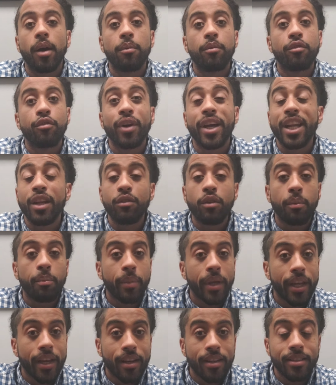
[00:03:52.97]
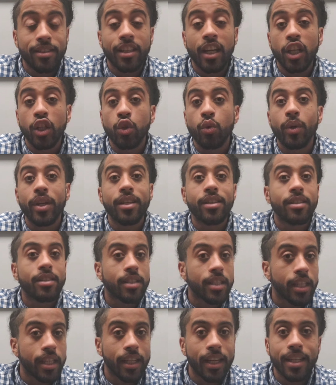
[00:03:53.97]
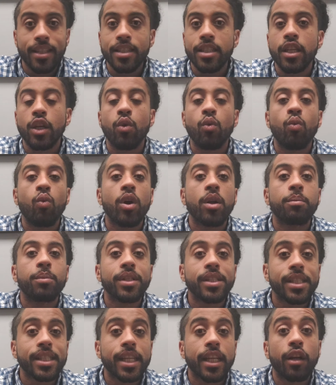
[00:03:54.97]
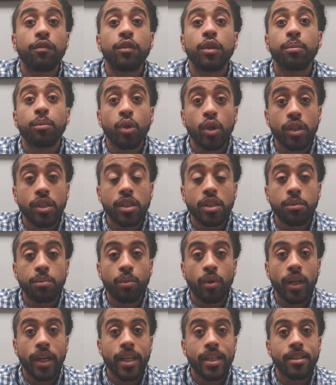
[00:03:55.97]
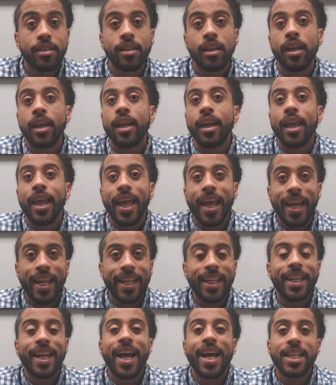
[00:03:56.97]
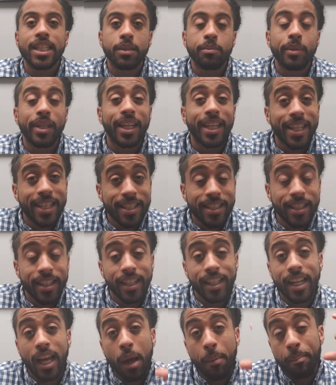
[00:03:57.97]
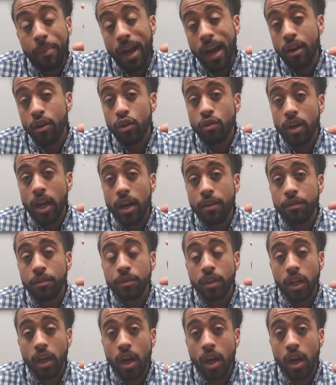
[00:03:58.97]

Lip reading: for any repairs not to exceed, let's say, 1% of the purchase price, and it has to be listed in that paragraph of the